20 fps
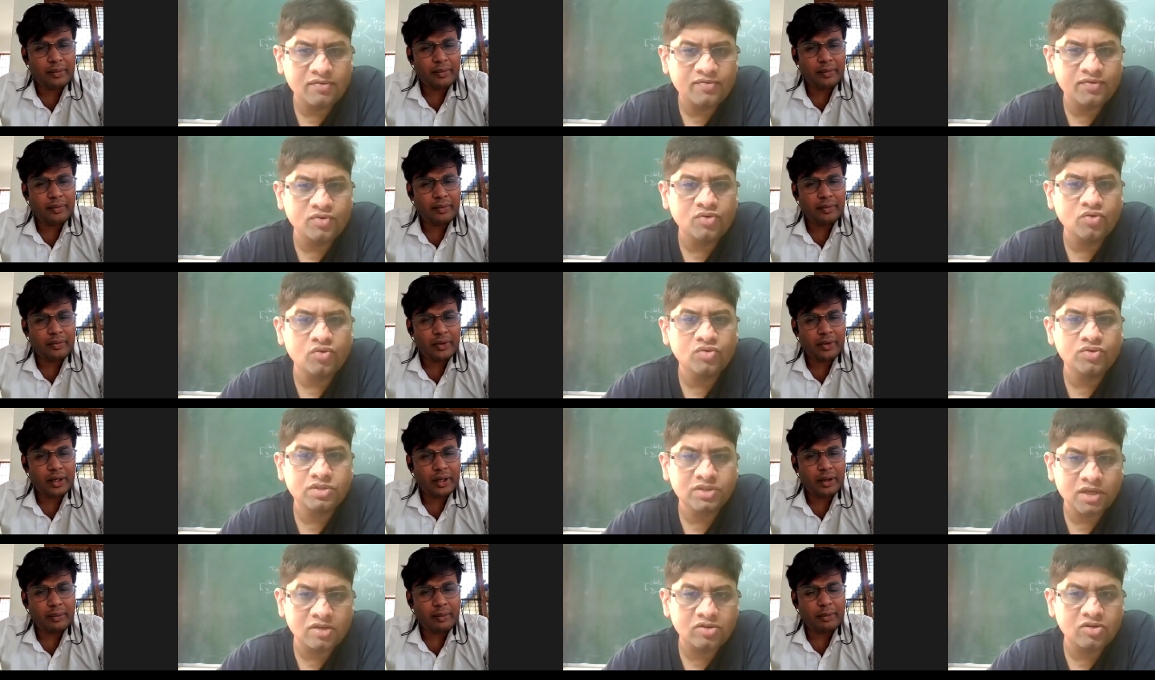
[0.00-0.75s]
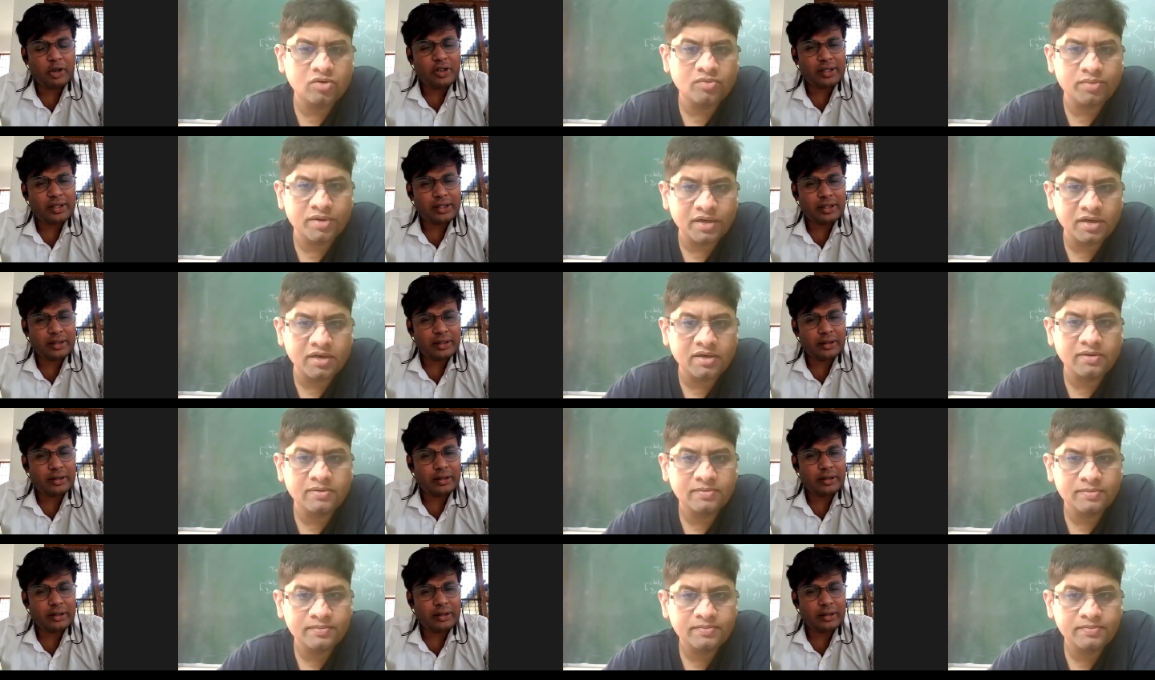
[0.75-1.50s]
Speaker 1: if you do strength
Speaker 2: because, of
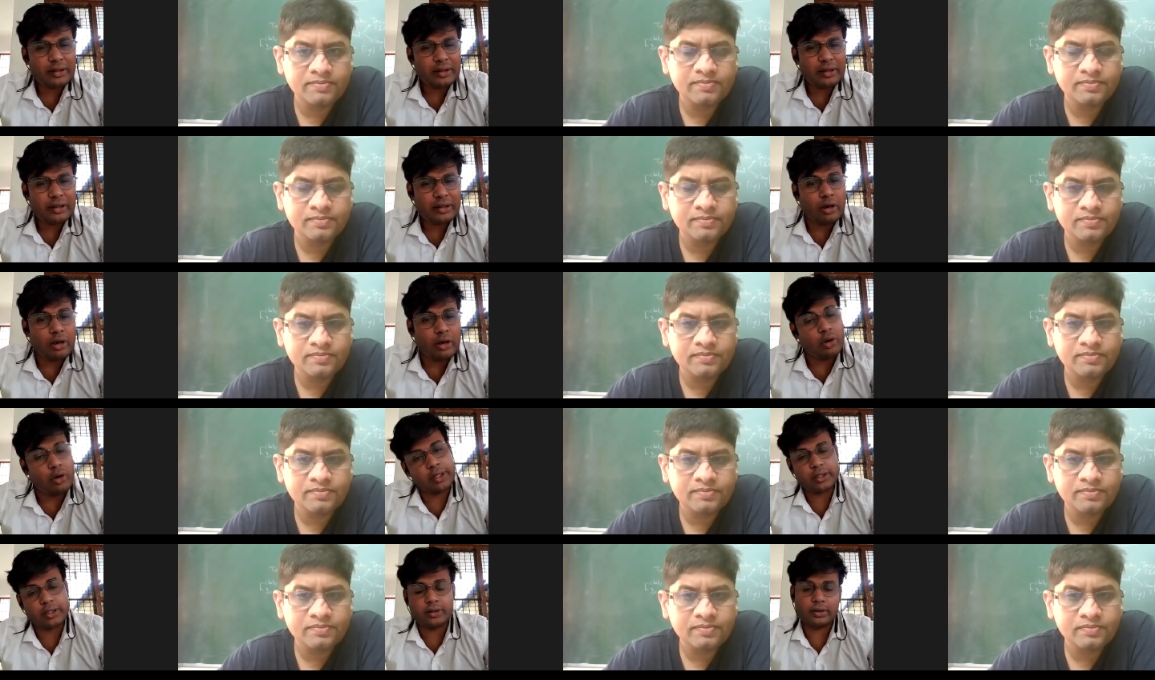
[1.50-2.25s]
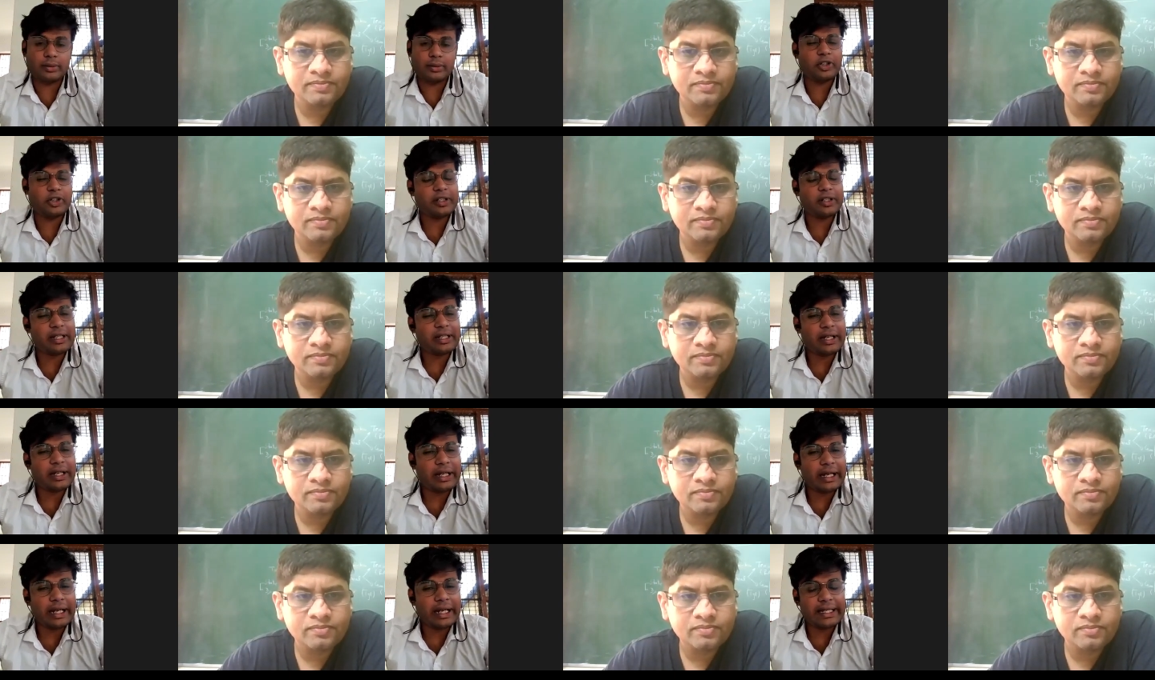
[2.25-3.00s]
material. Okay, sir. Because it's
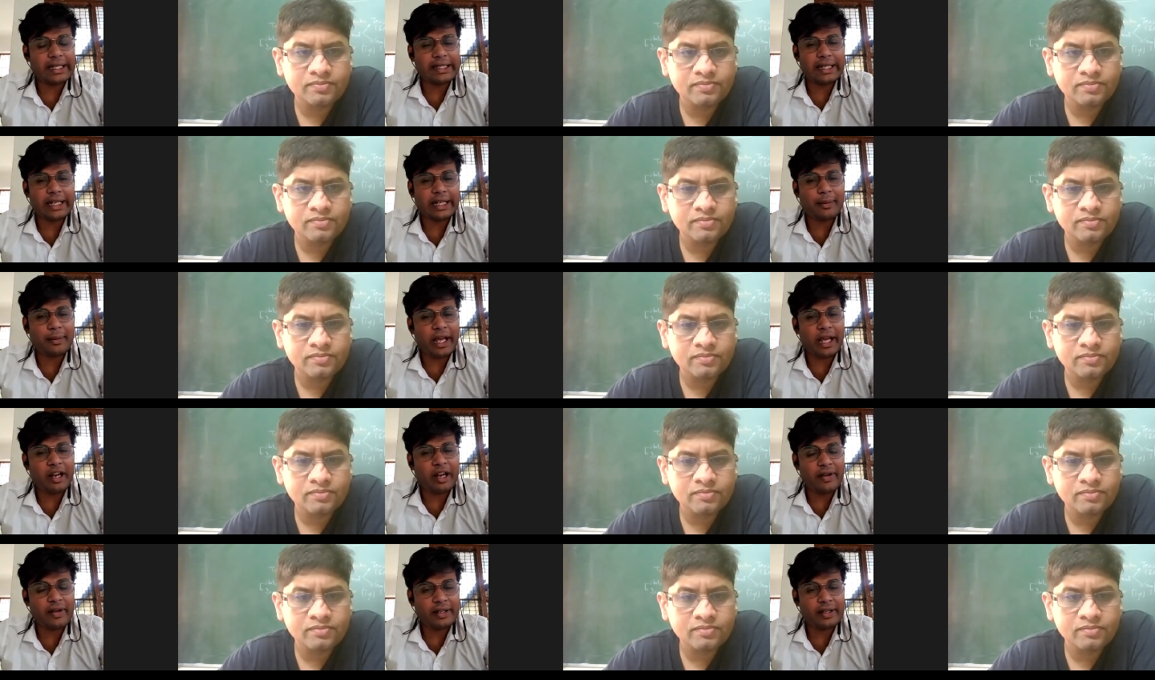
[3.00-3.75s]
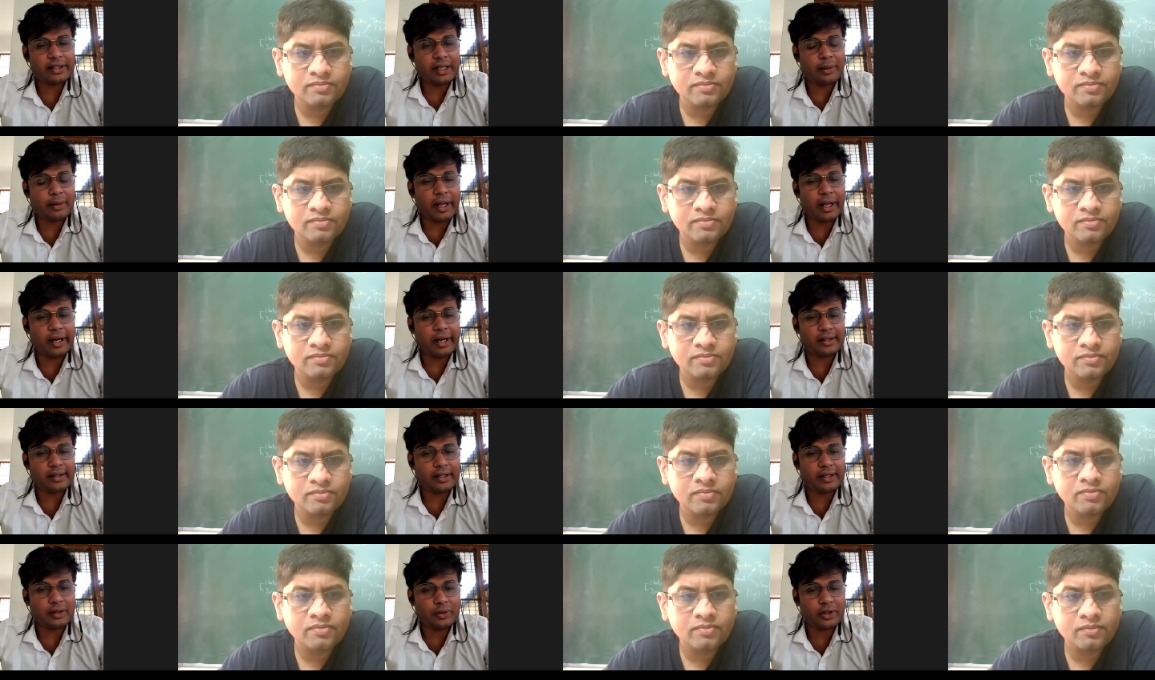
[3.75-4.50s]
a H A L manufacturing
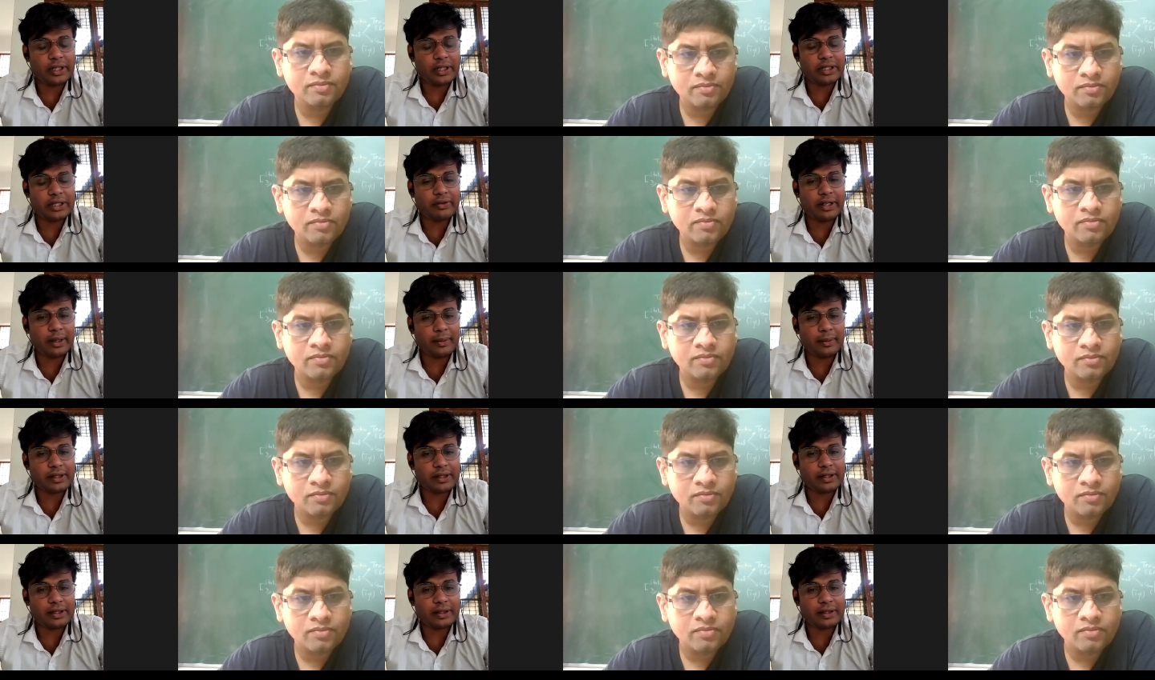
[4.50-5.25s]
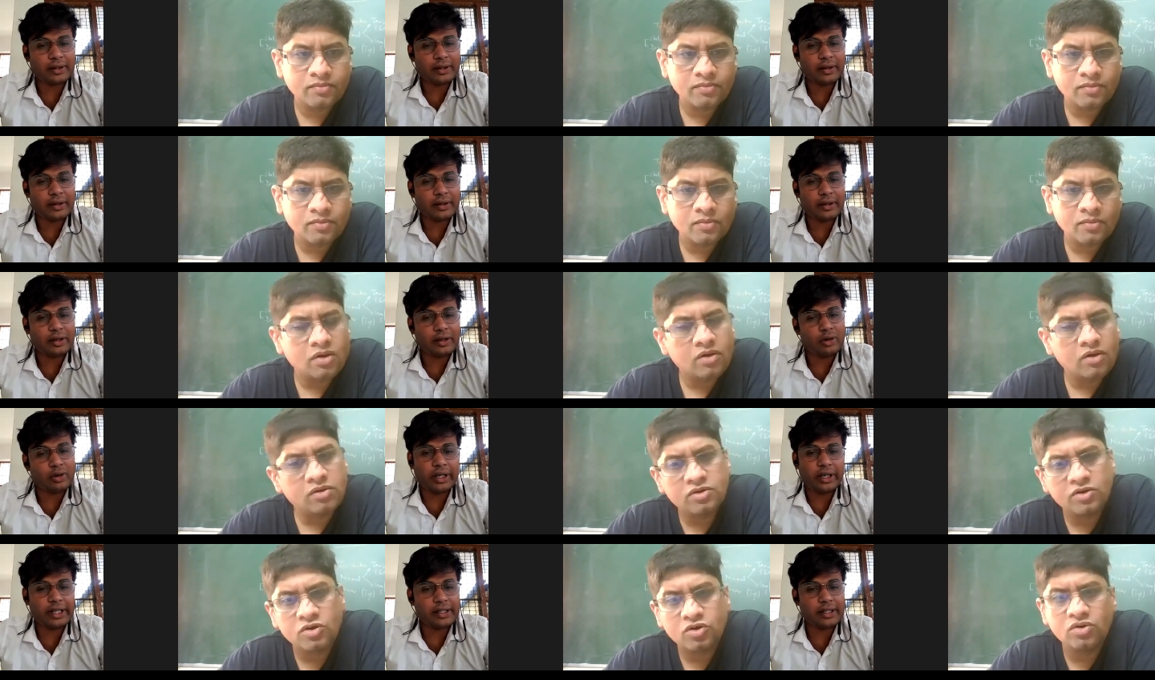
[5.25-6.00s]
plan, sir. So that's why I'm asking.
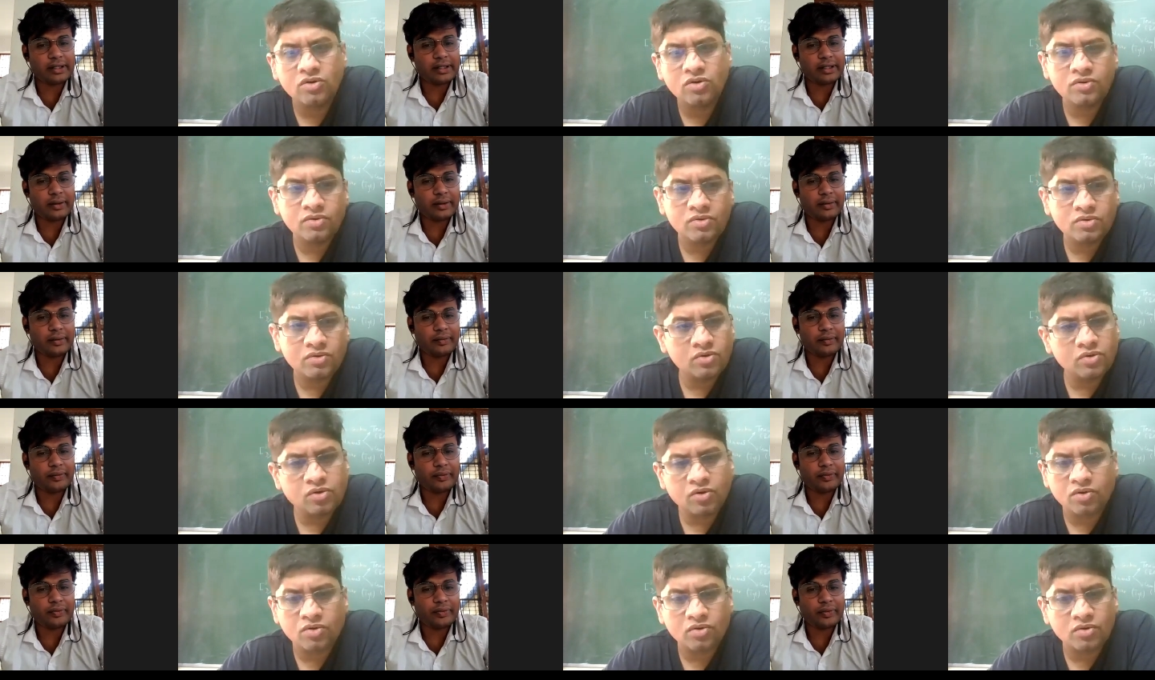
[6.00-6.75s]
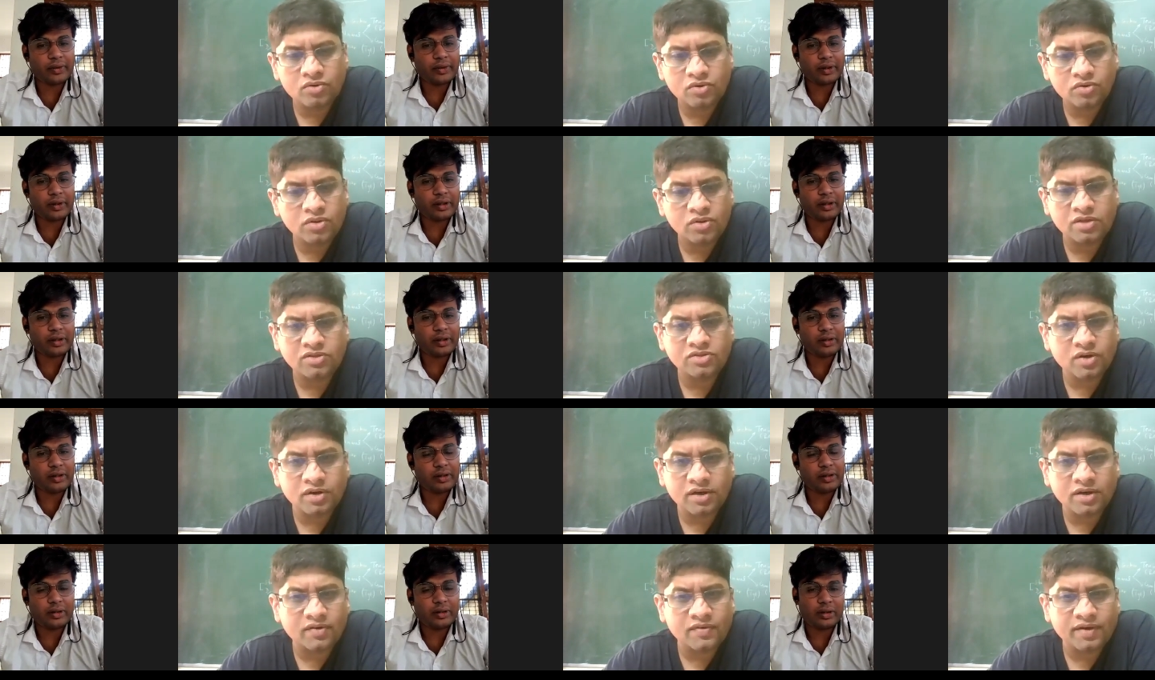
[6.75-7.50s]
No need, sir.
Speaker 1: No, no, no,
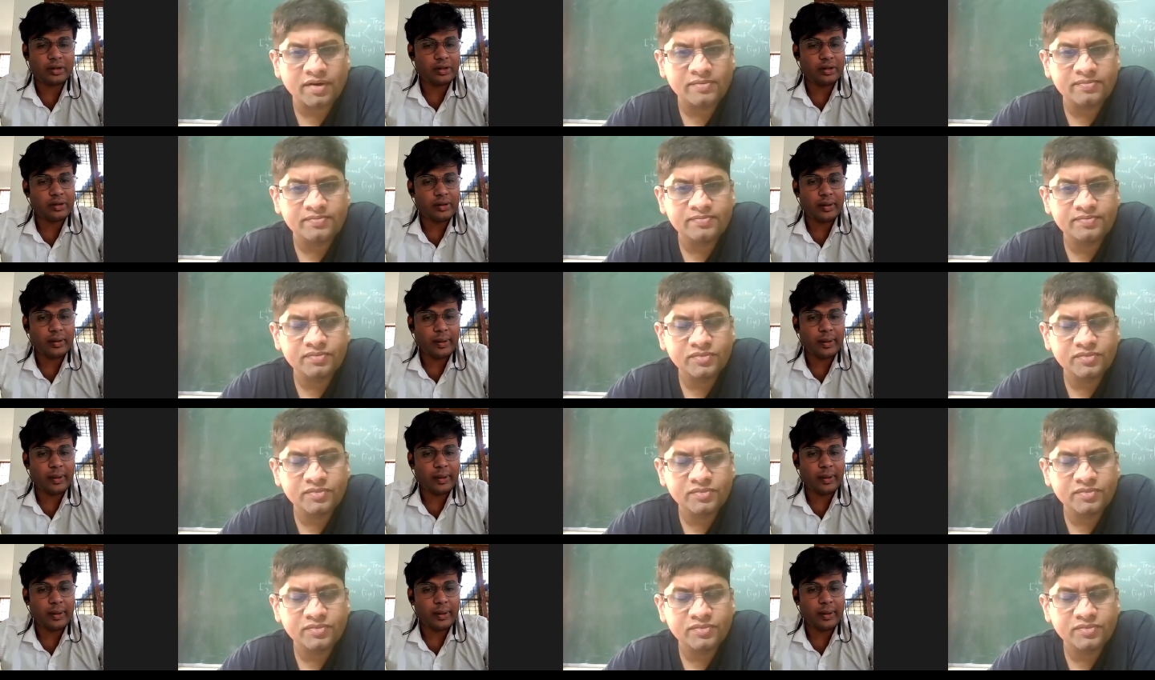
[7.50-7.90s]
that's not required.